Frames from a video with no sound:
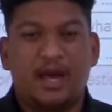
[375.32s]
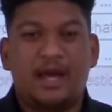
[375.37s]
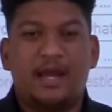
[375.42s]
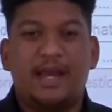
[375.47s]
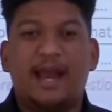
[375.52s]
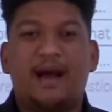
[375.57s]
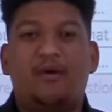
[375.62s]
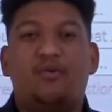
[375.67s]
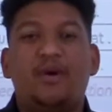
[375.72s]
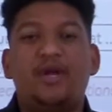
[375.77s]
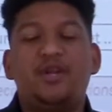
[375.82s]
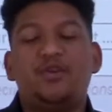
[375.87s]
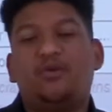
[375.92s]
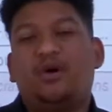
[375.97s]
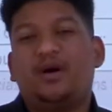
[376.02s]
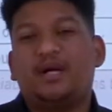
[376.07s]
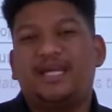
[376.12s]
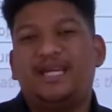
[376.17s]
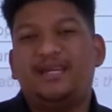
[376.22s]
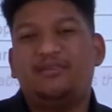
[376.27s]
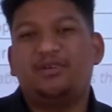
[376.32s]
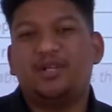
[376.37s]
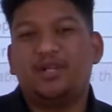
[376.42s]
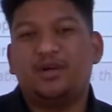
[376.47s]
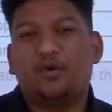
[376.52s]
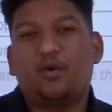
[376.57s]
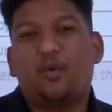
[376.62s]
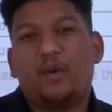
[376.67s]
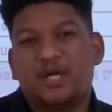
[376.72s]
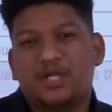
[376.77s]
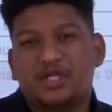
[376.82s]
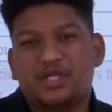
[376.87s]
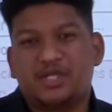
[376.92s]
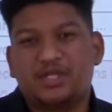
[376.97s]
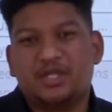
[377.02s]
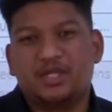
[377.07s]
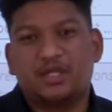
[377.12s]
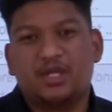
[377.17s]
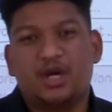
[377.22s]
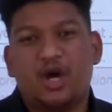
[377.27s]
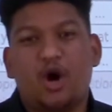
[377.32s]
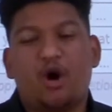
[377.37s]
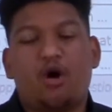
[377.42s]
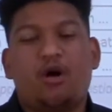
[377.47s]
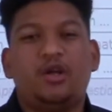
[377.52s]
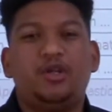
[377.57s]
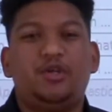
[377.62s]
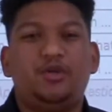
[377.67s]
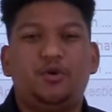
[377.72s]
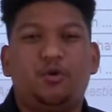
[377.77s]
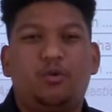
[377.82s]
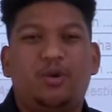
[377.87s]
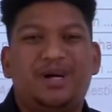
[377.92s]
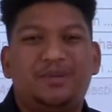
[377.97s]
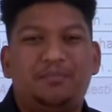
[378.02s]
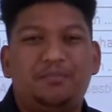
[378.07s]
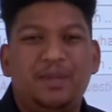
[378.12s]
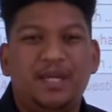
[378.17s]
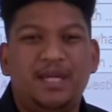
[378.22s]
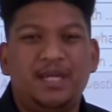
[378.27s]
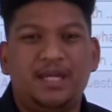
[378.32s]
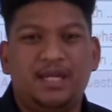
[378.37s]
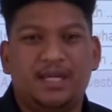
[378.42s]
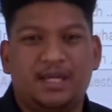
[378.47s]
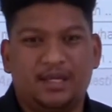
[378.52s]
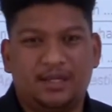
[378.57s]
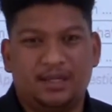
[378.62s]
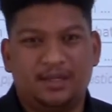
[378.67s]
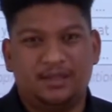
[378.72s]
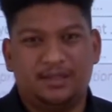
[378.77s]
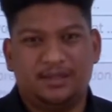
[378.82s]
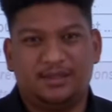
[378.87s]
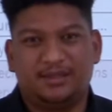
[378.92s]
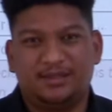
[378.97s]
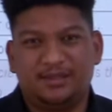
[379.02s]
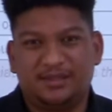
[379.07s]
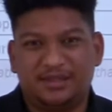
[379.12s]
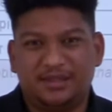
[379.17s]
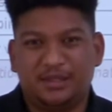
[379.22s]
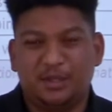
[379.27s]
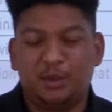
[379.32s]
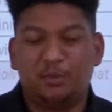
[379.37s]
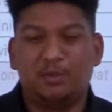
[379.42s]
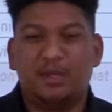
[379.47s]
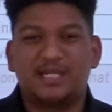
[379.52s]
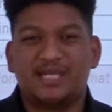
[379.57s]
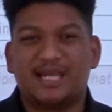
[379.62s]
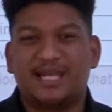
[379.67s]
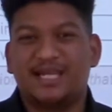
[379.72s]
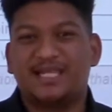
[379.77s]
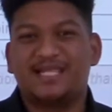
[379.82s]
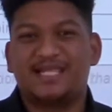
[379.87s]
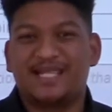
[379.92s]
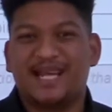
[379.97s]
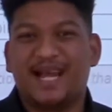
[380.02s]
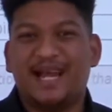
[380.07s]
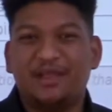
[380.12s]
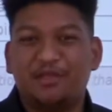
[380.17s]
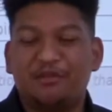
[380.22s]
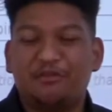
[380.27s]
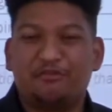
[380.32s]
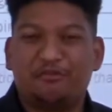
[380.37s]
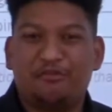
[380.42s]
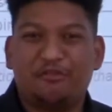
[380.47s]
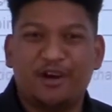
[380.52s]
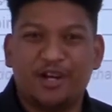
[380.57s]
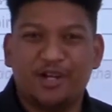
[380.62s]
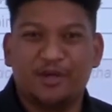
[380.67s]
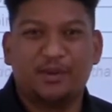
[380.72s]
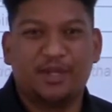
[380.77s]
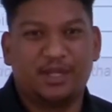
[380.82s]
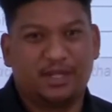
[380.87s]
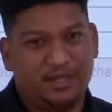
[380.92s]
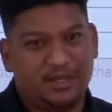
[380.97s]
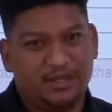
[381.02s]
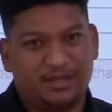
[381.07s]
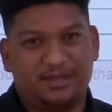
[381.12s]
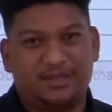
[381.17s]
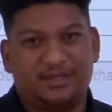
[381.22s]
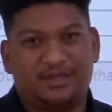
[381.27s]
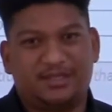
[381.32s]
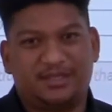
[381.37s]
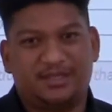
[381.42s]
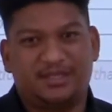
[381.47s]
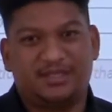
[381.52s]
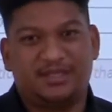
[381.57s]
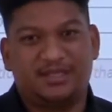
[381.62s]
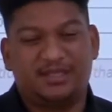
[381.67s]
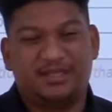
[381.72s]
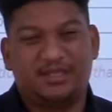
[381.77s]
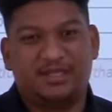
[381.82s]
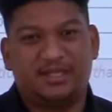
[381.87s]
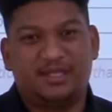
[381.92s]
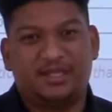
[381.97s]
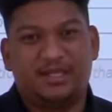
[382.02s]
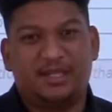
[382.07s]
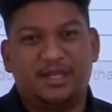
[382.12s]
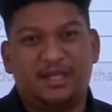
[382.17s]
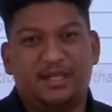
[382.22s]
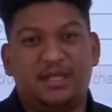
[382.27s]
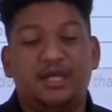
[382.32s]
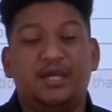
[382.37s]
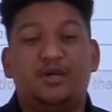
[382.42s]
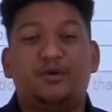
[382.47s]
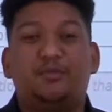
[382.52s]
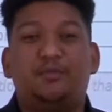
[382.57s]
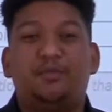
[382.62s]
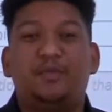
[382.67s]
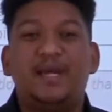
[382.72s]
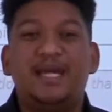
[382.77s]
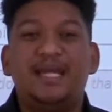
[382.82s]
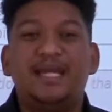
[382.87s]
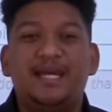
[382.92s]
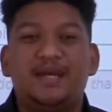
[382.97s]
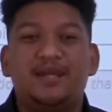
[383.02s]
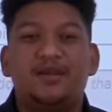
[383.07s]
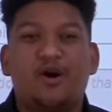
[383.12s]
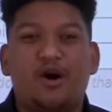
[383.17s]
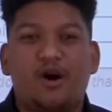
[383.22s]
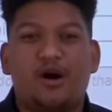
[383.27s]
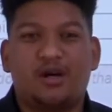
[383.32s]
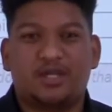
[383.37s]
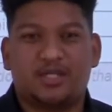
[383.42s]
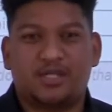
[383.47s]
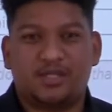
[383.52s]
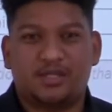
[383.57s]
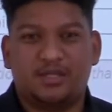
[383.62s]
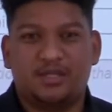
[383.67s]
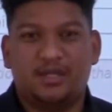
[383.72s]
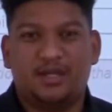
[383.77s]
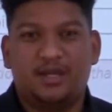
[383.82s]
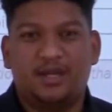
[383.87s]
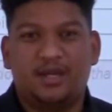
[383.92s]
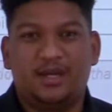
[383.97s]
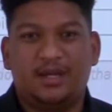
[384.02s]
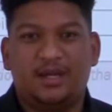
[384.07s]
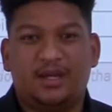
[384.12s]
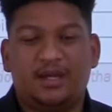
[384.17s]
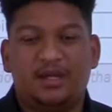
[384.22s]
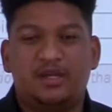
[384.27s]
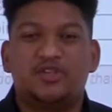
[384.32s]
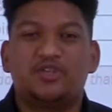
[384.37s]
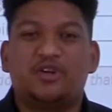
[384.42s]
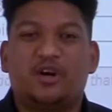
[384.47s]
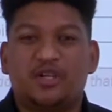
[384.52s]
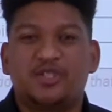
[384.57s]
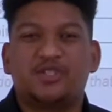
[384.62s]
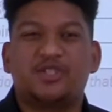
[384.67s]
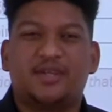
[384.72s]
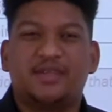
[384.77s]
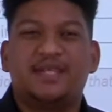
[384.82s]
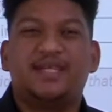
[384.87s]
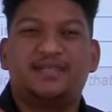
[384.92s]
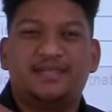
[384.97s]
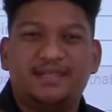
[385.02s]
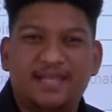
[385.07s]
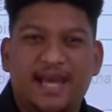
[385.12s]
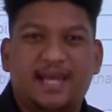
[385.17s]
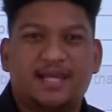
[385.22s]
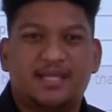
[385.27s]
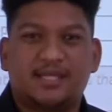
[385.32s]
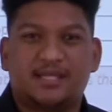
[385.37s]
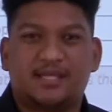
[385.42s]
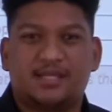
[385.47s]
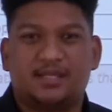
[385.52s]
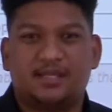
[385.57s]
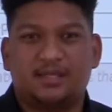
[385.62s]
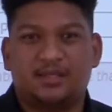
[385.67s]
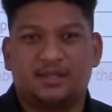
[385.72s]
Now, when you are given a question on your opinion, you must understand the following. The opinion asked is asked on the text,